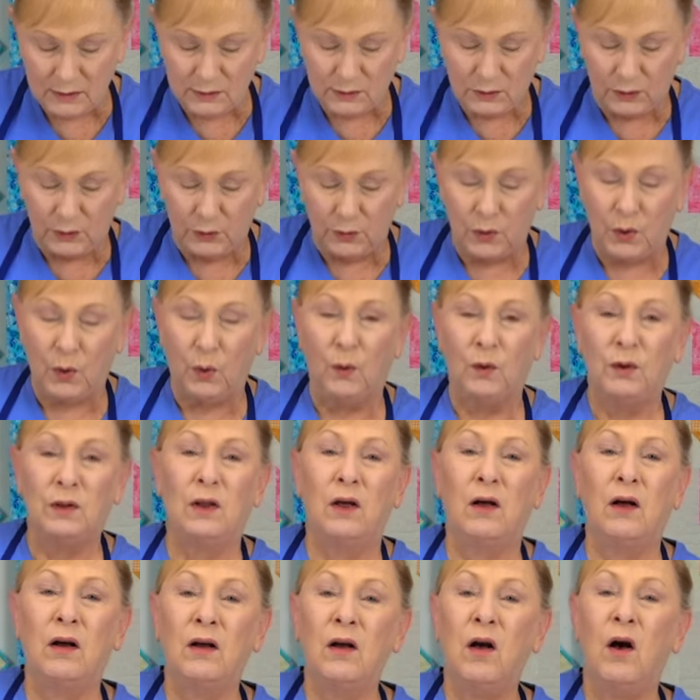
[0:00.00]
So you go
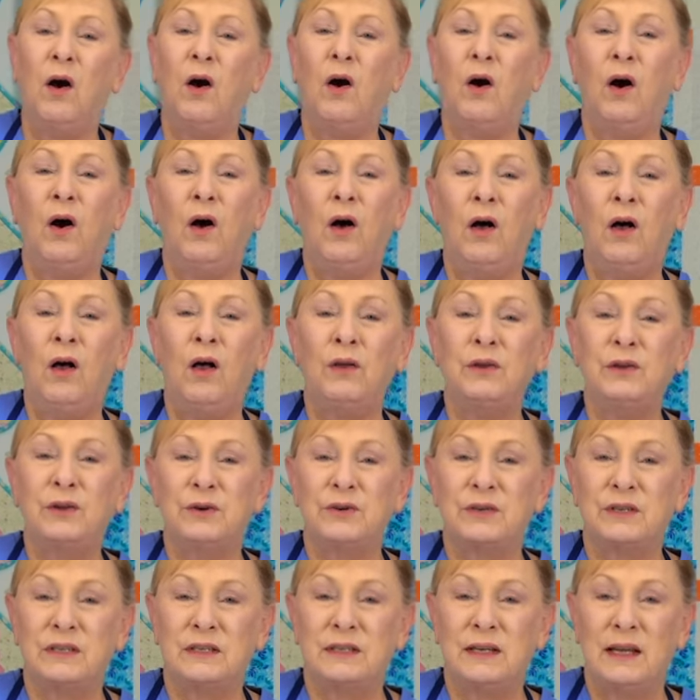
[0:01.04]
along all
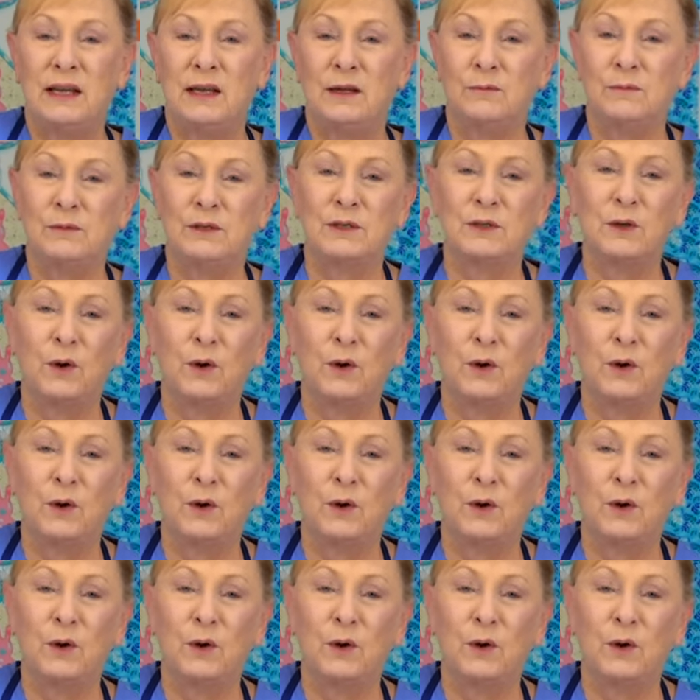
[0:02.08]
your seams.